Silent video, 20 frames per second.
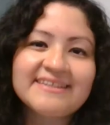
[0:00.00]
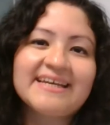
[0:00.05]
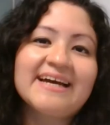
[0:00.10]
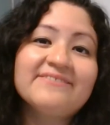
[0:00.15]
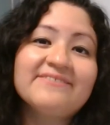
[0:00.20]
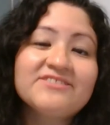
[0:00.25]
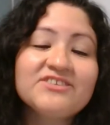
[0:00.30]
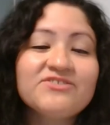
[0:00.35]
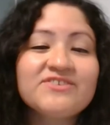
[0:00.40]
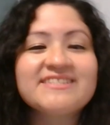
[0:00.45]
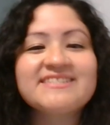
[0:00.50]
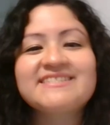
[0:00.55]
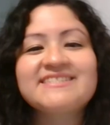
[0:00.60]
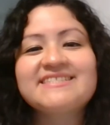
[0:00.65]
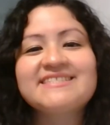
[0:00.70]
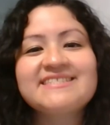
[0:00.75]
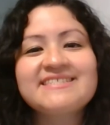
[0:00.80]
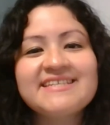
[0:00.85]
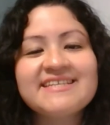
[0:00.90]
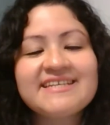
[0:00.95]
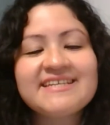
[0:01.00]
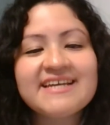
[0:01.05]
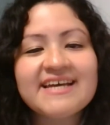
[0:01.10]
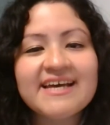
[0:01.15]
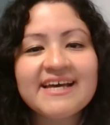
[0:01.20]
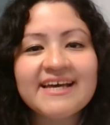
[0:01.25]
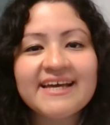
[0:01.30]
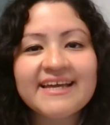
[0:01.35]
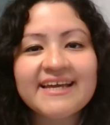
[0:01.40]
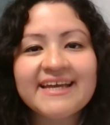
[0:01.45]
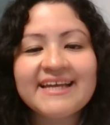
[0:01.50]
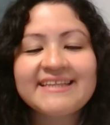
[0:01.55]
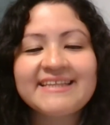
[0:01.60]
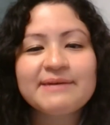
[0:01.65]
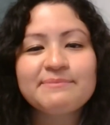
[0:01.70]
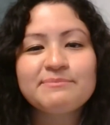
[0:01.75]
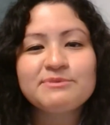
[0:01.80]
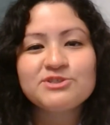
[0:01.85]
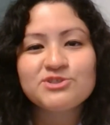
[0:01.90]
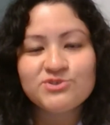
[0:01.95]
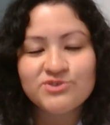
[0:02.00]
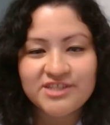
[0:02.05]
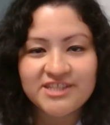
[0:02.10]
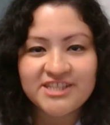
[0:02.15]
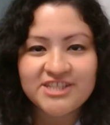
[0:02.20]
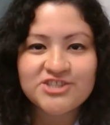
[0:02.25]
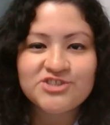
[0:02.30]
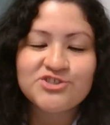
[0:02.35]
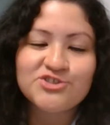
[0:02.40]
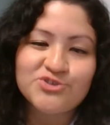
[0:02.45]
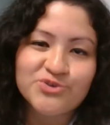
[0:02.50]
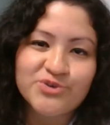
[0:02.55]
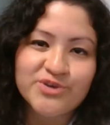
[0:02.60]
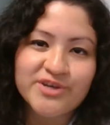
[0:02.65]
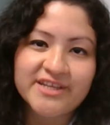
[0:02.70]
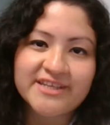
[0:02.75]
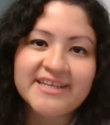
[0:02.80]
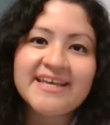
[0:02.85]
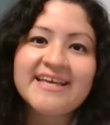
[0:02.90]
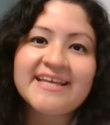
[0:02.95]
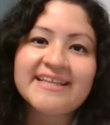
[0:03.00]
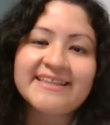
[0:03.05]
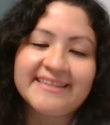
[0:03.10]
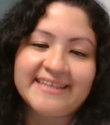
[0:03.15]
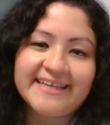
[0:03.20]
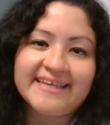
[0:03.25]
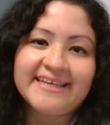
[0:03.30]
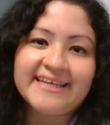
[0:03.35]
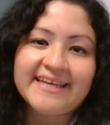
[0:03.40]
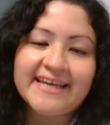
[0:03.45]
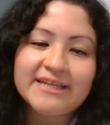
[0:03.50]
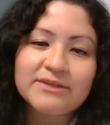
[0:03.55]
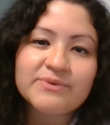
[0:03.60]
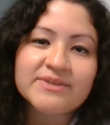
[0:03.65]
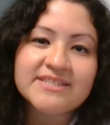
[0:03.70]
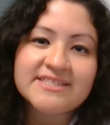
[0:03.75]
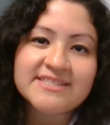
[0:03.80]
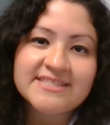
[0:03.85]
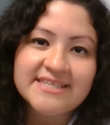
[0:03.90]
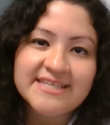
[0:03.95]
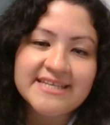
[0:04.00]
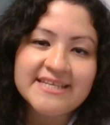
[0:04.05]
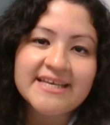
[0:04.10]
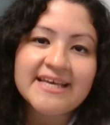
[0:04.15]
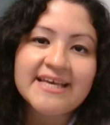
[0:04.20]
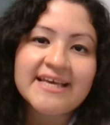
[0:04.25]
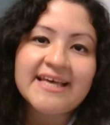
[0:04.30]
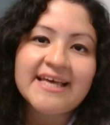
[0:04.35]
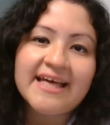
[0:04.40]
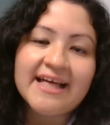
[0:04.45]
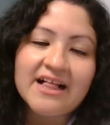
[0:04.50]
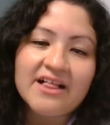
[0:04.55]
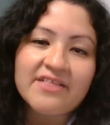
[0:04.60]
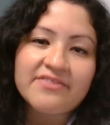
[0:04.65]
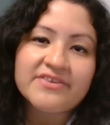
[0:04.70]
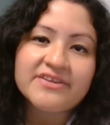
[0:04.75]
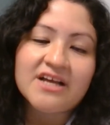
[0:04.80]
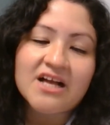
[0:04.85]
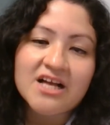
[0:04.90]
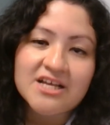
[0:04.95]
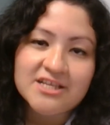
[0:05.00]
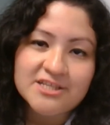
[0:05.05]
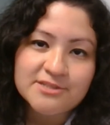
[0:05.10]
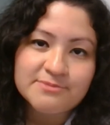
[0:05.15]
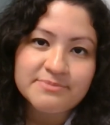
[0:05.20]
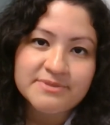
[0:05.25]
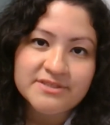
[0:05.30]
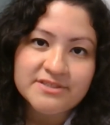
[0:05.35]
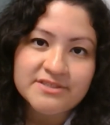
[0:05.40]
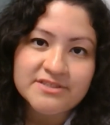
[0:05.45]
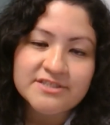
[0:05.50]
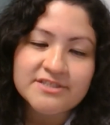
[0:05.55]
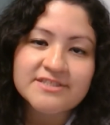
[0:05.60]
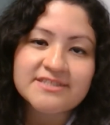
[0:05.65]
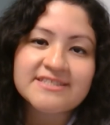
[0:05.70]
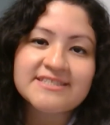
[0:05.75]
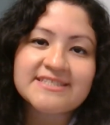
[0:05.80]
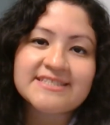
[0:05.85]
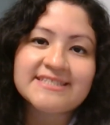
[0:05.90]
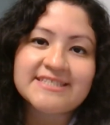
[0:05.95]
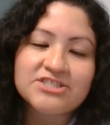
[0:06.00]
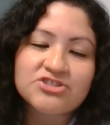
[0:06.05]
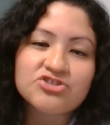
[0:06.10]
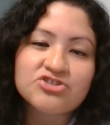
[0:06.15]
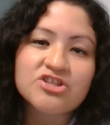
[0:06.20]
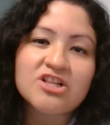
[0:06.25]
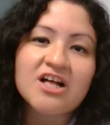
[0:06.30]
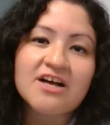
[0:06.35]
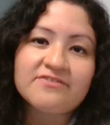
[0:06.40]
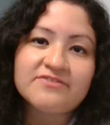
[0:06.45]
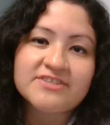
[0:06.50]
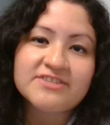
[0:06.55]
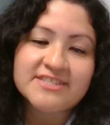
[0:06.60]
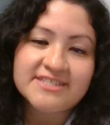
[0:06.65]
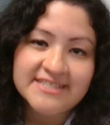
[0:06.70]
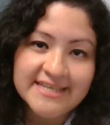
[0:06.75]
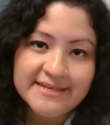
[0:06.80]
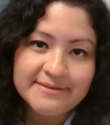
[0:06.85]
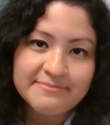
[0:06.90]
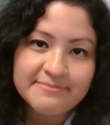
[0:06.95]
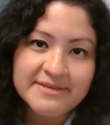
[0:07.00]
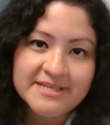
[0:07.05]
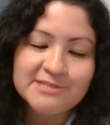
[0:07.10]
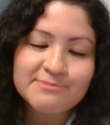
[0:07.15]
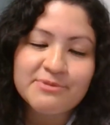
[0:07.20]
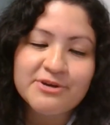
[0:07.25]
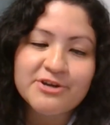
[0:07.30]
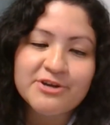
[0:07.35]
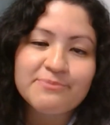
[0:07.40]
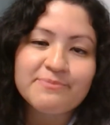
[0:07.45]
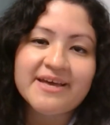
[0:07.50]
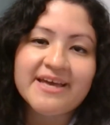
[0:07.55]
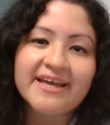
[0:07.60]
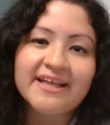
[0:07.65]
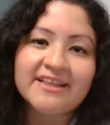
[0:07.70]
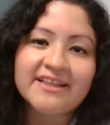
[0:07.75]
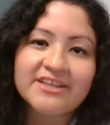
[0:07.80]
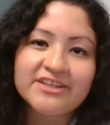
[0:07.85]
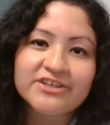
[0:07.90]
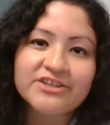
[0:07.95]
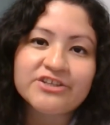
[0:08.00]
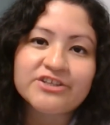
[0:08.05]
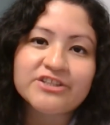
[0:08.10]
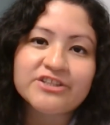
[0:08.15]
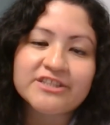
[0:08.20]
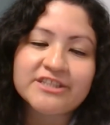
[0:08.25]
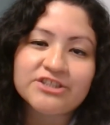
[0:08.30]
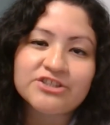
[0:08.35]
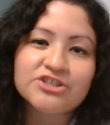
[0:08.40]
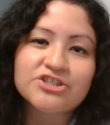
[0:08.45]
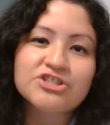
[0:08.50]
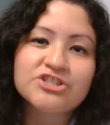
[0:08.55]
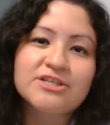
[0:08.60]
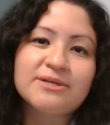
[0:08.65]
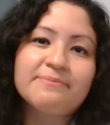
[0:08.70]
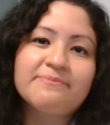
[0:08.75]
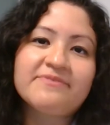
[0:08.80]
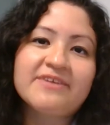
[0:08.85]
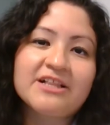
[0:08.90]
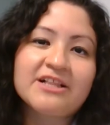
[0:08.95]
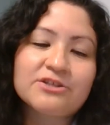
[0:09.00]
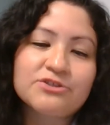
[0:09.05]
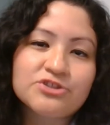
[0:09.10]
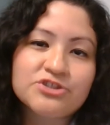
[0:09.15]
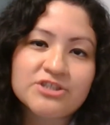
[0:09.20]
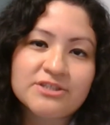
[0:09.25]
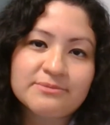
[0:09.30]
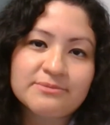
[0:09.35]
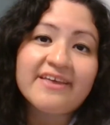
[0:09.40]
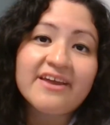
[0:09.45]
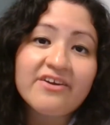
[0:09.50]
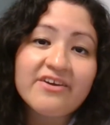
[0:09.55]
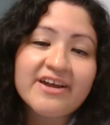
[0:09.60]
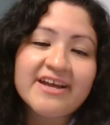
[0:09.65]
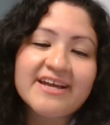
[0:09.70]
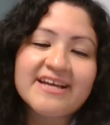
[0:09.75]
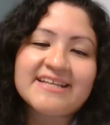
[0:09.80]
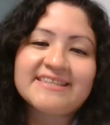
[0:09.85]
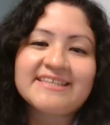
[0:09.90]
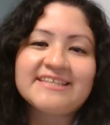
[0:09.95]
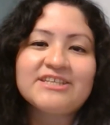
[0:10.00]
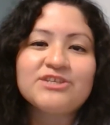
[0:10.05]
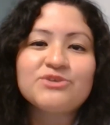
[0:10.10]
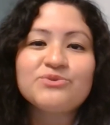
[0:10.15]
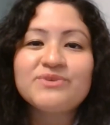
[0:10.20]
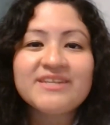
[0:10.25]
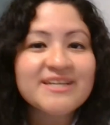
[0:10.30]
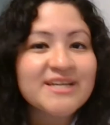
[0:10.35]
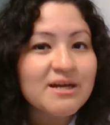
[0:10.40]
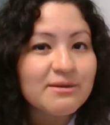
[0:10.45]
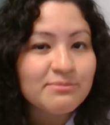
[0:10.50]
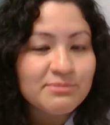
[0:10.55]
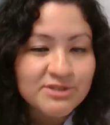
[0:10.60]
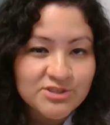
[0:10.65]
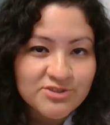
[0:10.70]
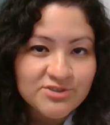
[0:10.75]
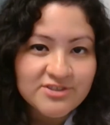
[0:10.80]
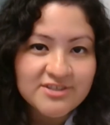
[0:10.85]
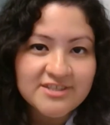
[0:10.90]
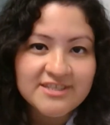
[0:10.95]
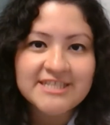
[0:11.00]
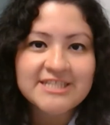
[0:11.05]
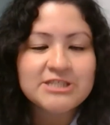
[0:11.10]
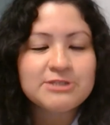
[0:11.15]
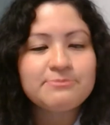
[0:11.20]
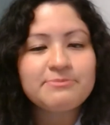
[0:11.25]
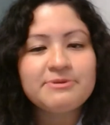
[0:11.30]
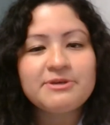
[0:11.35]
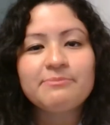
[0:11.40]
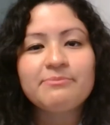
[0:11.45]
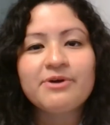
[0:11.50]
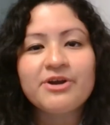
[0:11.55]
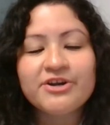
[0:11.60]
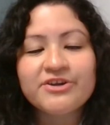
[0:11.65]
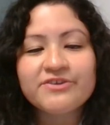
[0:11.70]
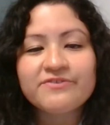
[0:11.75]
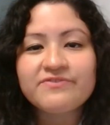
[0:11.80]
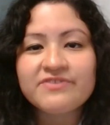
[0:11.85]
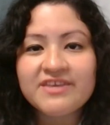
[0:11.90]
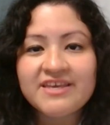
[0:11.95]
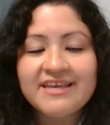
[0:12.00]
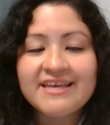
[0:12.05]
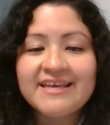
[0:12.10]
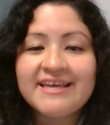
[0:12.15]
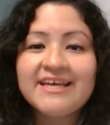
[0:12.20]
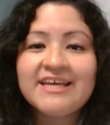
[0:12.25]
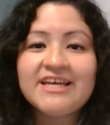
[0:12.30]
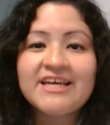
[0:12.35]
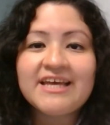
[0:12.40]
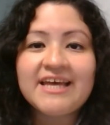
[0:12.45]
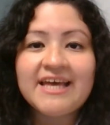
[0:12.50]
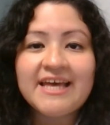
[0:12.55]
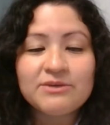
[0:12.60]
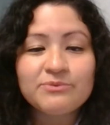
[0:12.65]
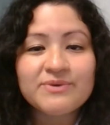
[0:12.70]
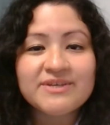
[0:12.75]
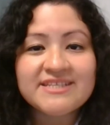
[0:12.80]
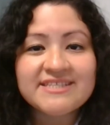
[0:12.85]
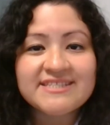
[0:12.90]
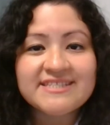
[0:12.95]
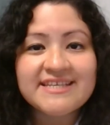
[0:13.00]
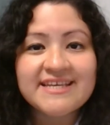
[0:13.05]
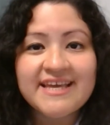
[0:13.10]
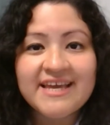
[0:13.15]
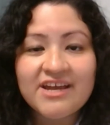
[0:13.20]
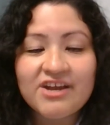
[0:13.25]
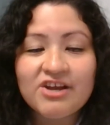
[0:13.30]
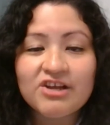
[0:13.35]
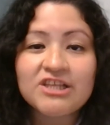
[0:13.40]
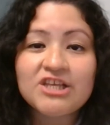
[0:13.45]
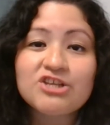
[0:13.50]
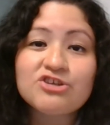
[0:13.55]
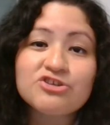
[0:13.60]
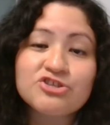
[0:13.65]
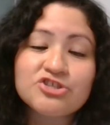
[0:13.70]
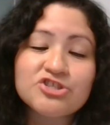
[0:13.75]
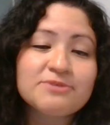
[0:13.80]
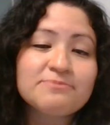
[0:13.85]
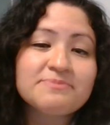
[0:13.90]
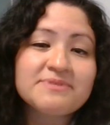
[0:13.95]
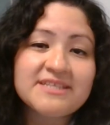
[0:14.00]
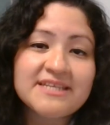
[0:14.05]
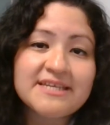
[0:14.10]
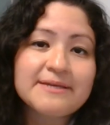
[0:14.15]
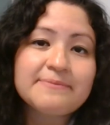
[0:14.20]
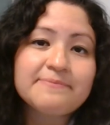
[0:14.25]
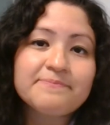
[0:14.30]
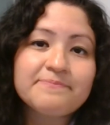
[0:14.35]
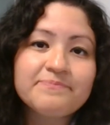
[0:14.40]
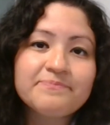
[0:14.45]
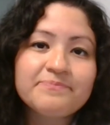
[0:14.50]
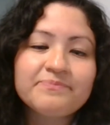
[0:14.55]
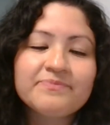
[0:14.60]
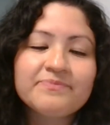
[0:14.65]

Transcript: After residency, I had the opportunity to join the NYC Health and Hospitals Central Office team as part of my clinical leadership fellowship. There, I had the unique opportunity to be a part of the NYC Care leadership team.